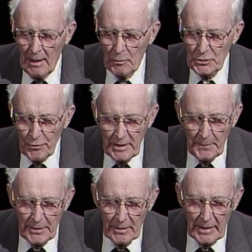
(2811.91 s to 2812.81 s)
which
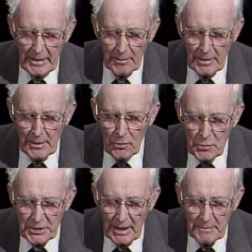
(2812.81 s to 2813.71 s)
reappear later in new
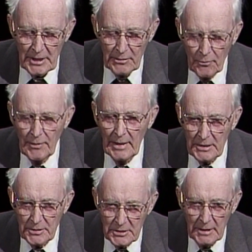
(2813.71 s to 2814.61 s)
shapes and new
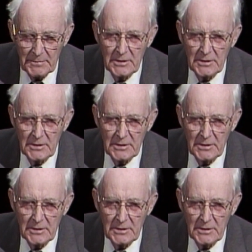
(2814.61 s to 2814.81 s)
relationships.